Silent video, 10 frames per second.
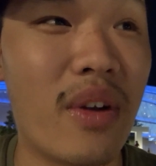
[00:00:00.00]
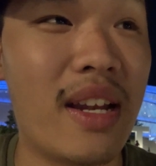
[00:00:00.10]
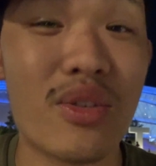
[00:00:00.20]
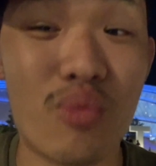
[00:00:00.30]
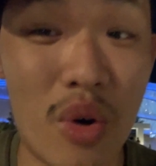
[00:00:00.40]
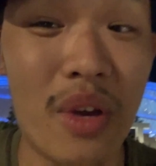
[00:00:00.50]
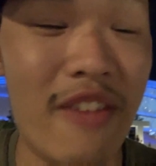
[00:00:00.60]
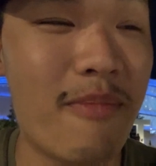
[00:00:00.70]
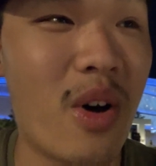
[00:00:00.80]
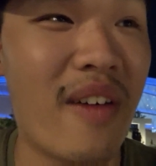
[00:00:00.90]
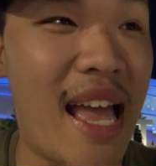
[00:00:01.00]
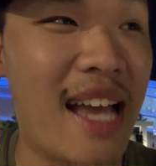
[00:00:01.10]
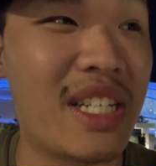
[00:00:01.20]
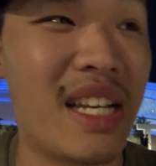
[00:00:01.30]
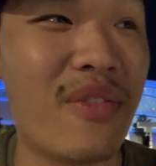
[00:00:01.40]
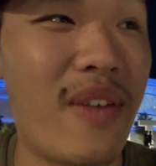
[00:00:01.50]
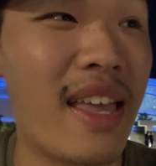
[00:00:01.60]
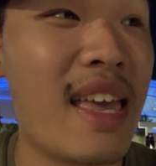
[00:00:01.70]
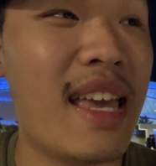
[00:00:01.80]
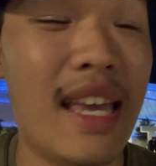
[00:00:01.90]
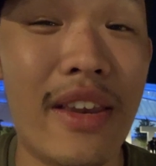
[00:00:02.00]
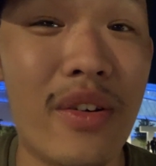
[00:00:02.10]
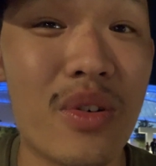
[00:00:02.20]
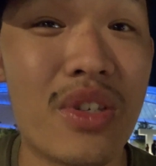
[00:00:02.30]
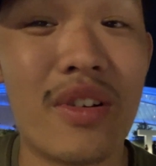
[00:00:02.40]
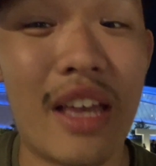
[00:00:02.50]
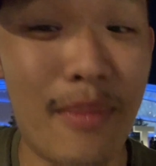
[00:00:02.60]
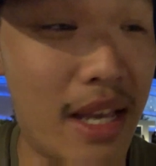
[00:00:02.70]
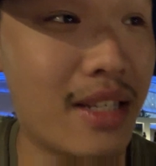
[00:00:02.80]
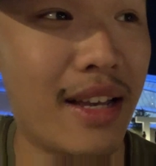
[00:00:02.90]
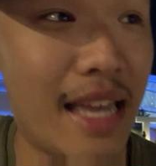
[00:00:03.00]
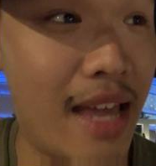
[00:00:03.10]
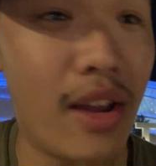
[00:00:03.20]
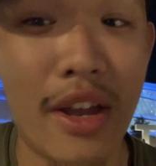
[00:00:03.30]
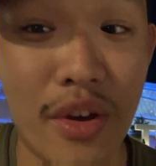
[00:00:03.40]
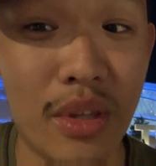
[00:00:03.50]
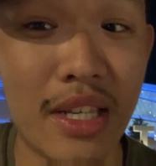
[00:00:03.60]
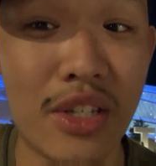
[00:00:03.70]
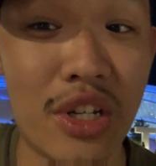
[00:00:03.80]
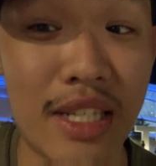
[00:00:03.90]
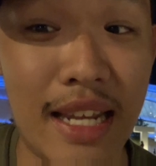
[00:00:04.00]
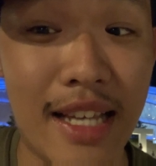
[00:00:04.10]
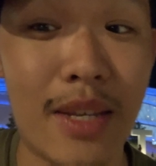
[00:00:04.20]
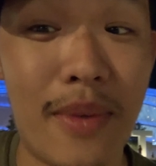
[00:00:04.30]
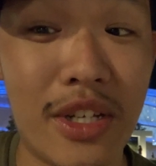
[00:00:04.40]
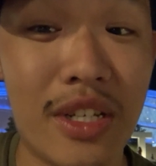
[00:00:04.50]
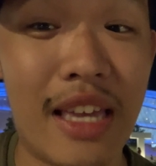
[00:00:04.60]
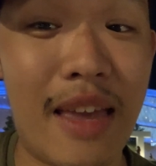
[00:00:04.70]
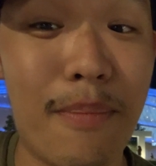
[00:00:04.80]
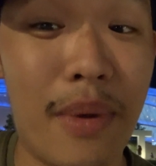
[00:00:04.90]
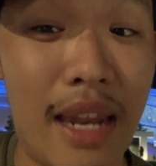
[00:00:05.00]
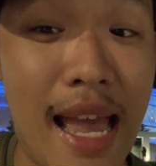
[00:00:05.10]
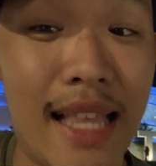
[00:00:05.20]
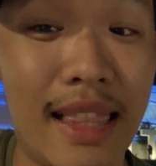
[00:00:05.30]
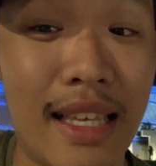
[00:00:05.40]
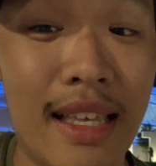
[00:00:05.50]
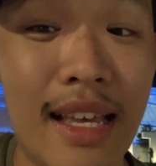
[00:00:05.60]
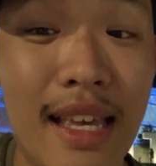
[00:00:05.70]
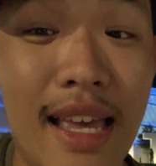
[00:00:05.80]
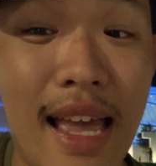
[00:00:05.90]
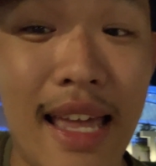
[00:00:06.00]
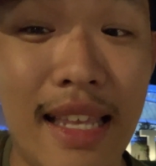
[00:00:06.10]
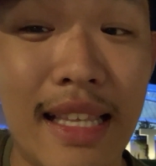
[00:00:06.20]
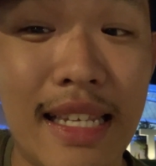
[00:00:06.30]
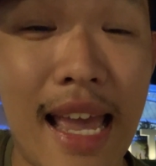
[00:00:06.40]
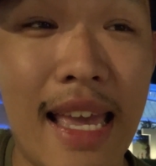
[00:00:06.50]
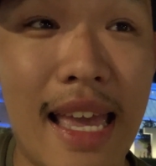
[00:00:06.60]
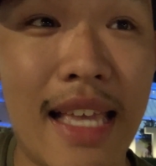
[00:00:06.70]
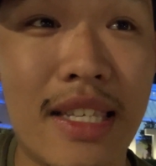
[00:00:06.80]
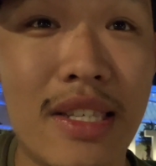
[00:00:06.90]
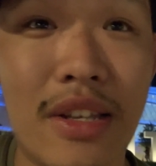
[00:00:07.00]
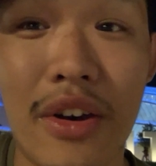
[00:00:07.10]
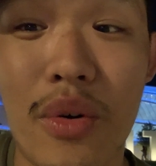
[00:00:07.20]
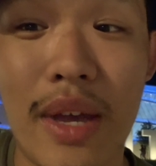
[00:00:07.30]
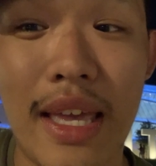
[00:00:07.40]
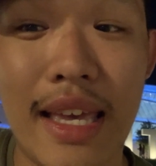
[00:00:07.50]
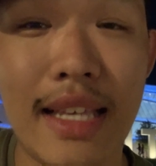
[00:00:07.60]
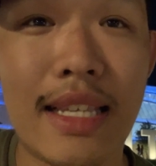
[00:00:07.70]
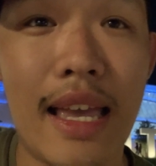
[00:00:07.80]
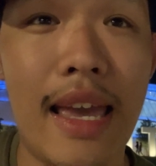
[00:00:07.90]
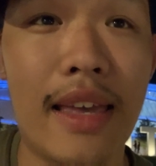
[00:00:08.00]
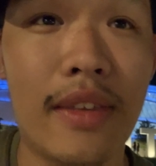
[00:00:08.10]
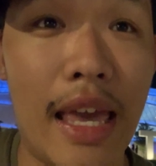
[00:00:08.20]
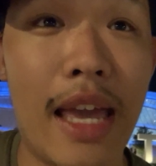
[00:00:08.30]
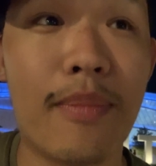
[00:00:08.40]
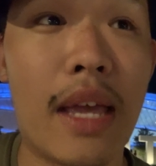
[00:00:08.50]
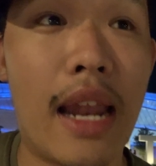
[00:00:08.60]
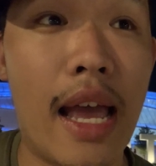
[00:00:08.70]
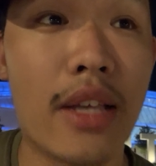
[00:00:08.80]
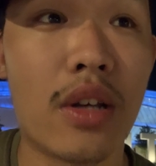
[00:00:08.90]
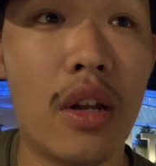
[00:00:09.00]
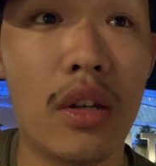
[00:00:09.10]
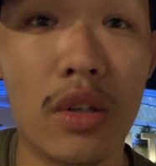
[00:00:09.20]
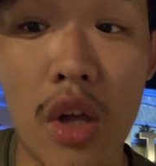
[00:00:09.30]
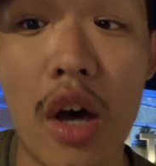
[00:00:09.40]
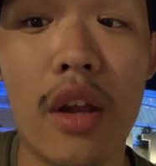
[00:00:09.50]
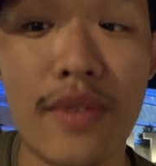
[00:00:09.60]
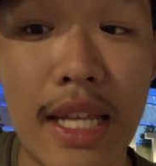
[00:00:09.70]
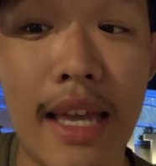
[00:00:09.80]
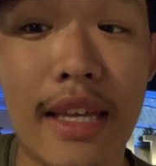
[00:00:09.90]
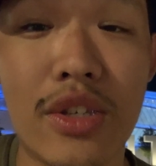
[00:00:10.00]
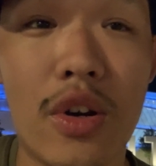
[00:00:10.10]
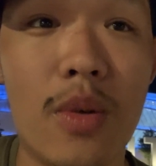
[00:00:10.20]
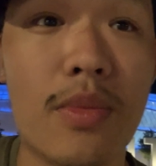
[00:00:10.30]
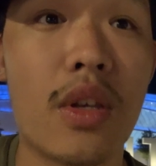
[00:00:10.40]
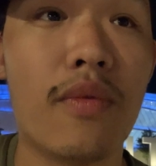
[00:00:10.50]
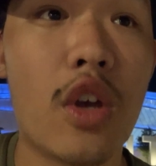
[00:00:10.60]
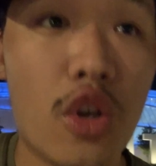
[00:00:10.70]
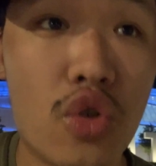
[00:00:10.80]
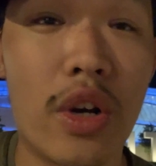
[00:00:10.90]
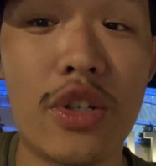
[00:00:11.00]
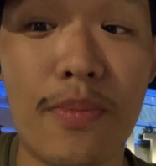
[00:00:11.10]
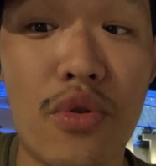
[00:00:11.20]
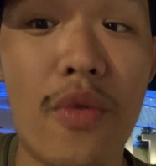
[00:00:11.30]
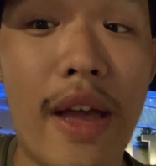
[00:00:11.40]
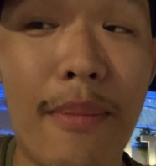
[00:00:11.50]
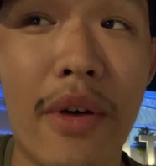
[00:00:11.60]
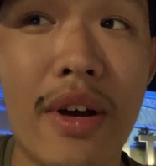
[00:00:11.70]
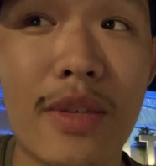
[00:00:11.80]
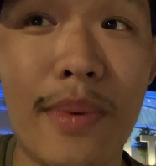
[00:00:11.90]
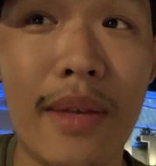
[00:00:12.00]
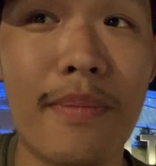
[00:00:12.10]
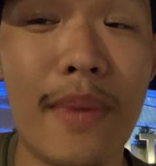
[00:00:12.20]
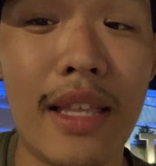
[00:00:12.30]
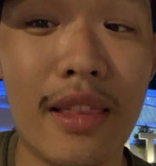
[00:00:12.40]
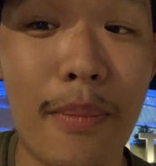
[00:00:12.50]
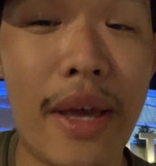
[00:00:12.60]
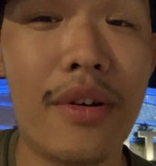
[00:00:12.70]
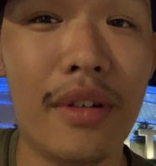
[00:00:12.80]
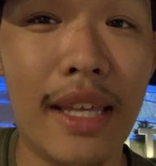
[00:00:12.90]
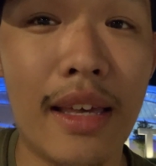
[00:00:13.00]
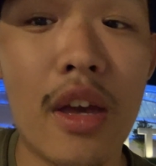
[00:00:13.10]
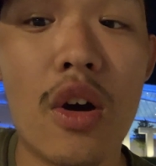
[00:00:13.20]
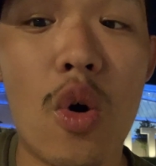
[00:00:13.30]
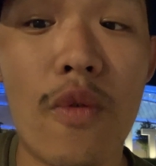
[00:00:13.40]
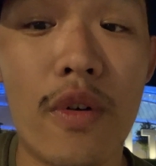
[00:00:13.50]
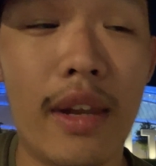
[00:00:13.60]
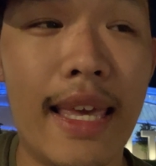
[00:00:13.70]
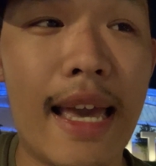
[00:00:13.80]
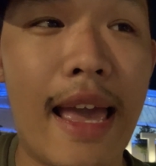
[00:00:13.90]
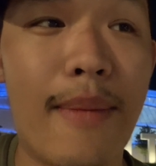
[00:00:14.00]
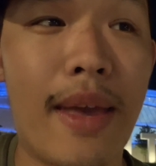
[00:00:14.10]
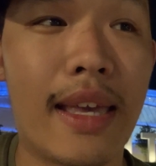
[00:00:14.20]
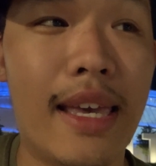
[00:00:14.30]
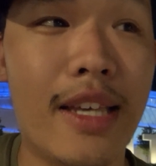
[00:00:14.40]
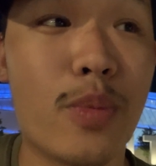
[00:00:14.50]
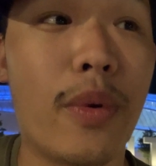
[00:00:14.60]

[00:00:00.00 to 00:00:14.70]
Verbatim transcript: And is row mode actually a thing in an All-Star game? Because again, I know this is just an exhibition game, but at the end of the day, it still is a game that has a lot of stake in terms of trying to prove MLS be, being the better league over Liga MX.